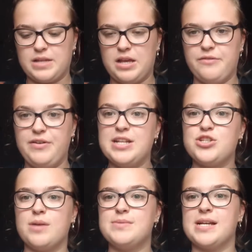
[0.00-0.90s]
finished
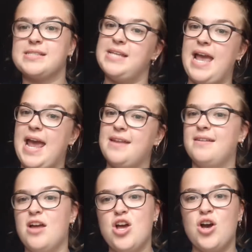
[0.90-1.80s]
objects
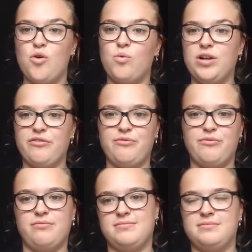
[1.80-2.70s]
and
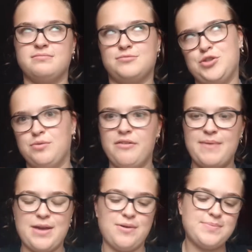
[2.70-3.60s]
two of
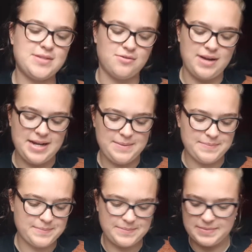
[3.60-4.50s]
my whips already.
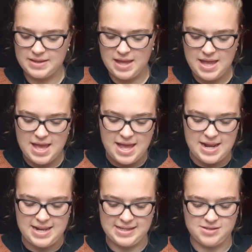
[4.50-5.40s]

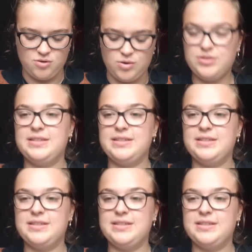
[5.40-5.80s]
Let's go on.